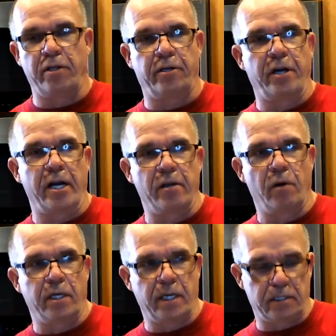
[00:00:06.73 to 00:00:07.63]
or not you
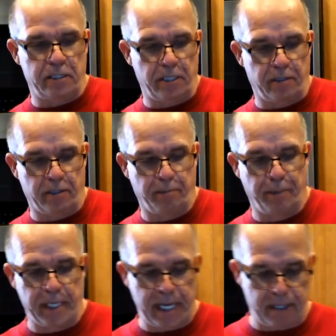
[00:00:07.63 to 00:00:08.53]
want nuts in your
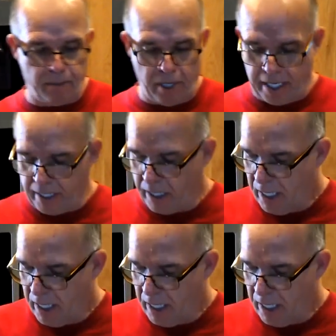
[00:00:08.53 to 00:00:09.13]
banana bread.